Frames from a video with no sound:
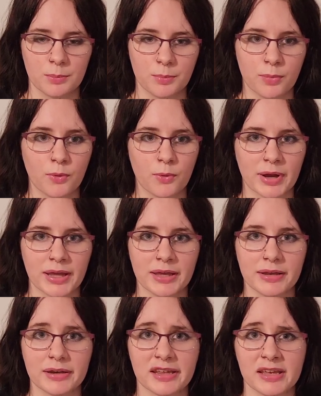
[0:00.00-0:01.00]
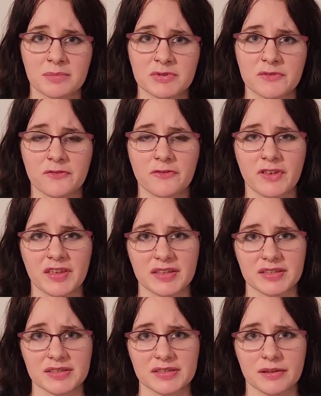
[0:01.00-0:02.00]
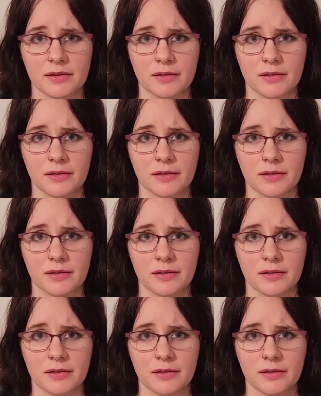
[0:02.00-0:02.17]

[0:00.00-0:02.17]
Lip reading: boy named Viz.